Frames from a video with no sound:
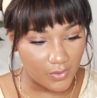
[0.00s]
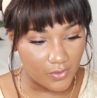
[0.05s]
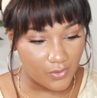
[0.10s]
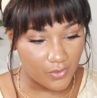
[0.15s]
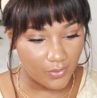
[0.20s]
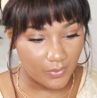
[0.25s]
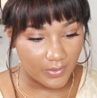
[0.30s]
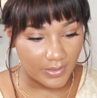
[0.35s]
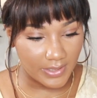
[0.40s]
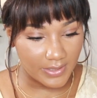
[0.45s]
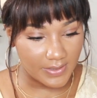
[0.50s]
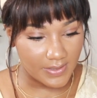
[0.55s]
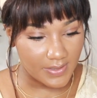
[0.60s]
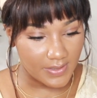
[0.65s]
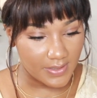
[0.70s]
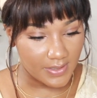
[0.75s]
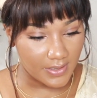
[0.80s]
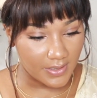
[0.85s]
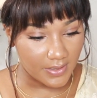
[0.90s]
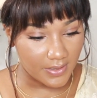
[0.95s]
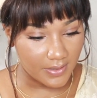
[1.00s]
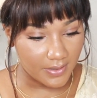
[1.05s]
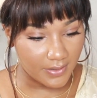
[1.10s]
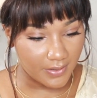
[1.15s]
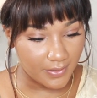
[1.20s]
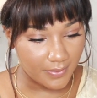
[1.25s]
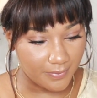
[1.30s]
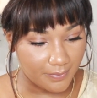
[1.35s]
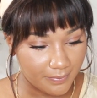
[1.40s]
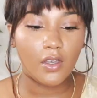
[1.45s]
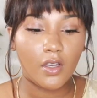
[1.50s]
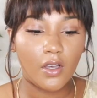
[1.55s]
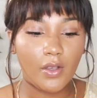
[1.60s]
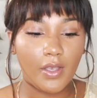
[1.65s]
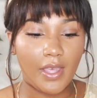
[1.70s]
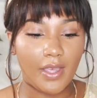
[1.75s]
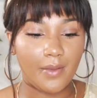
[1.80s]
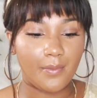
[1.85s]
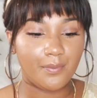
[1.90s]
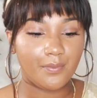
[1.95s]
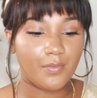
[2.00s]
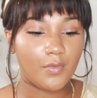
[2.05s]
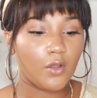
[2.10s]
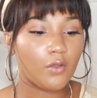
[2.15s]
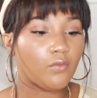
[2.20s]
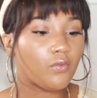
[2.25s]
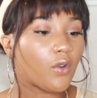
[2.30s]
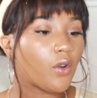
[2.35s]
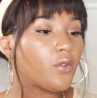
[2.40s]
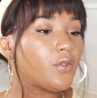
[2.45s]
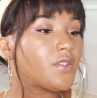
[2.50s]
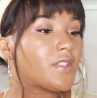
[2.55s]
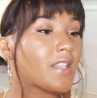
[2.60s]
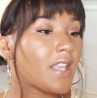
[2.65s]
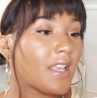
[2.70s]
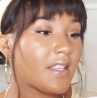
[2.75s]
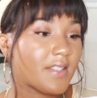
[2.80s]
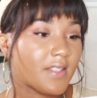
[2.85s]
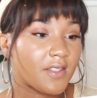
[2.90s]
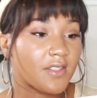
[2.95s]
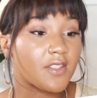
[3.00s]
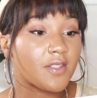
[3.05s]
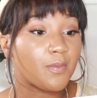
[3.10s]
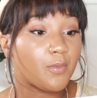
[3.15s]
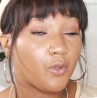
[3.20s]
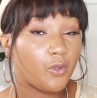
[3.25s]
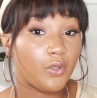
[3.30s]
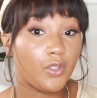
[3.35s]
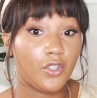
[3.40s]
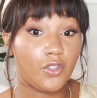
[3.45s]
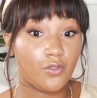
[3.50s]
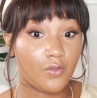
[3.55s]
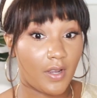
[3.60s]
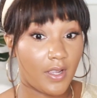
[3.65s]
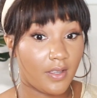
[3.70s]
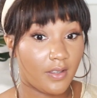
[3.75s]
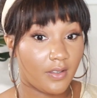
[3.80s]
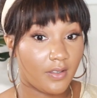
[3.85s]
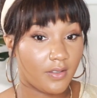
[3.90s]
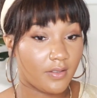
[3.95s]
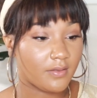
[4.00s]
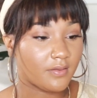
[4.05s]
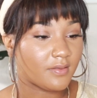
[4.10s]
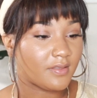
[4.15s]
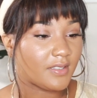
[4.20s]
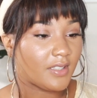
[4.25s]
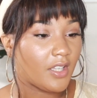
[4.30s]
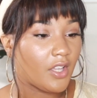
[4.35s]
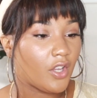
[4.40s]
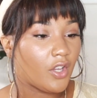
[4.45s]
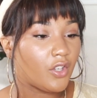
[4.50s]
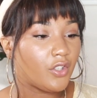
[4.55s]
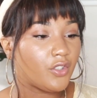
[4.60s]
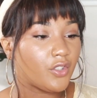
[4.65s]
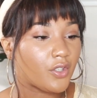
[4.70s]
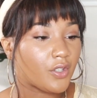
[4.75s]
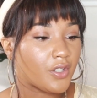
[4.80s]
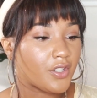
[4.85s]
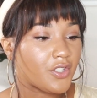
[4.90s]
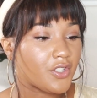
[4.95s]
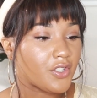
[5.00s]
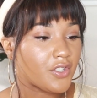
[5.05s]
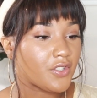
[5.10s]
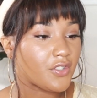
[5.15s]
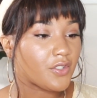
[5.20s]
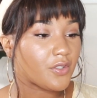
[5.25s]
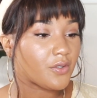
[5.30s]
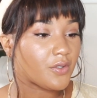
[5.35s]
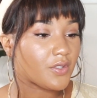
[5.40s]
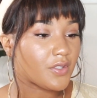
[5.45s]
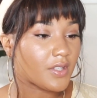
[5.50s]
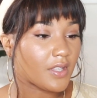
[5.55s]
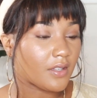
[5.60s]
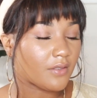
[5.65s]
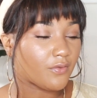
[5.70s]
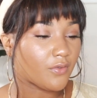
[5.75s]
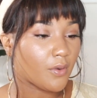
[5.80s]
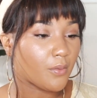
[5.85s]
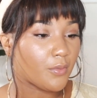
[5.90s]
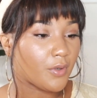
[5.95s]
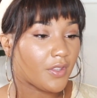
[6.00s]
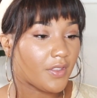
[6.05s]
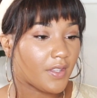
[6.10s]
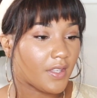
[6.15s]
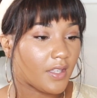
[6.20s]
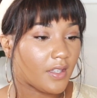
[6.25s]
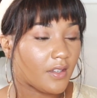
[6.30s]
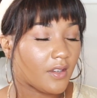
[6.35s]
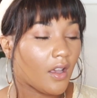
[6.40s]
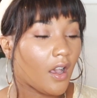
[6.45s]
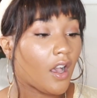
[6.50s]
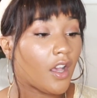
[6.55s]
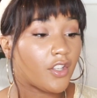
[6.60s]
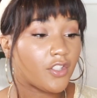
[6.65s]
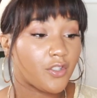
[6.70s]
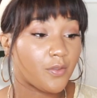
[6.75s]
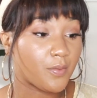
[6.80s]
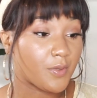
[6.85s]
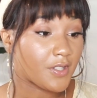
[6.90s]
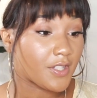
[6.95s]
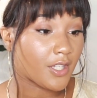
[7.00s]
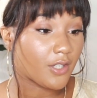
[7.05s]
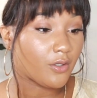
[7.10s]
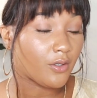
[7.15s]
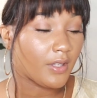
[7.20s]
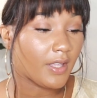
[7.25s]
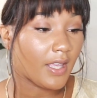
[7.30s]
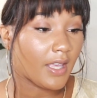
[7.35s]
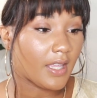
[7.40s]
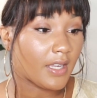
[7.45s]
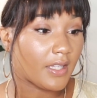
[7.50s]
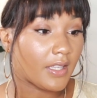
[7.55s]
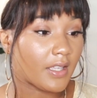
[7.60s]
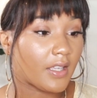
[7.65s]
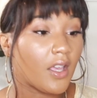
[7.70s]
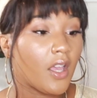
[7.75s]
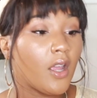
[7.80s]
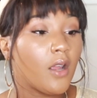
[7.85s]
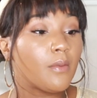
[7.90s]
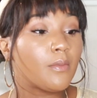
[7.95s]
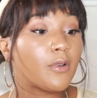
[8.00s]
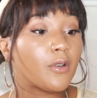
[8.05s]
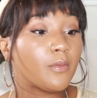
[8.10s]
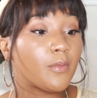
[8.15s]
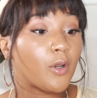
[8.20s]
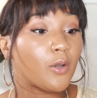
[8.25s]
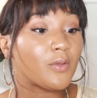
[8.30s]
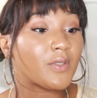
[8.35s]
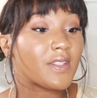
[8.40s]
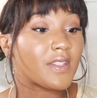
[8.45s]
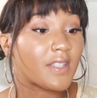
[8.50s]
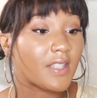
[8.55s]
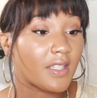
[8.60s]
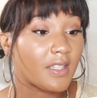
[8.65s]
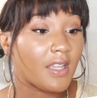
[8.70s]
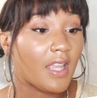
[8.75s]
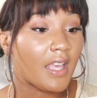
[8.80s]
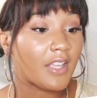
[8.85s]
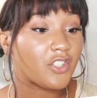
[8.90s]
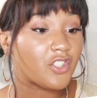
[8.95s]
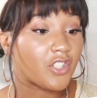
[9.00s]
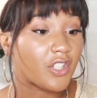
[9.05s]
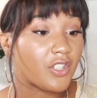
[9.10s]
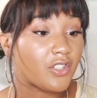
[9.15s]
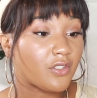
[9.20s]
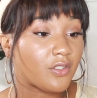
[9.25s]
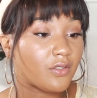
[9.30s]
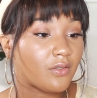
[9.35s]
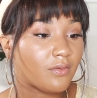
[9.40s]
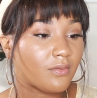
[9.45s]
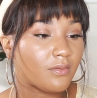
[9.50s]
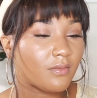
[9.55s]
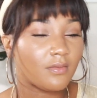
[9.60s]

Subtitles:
So let's see. Okay, Rose Essence Beauty Drink. Nourishes your skin from within, 100% organic, promotes skin hydration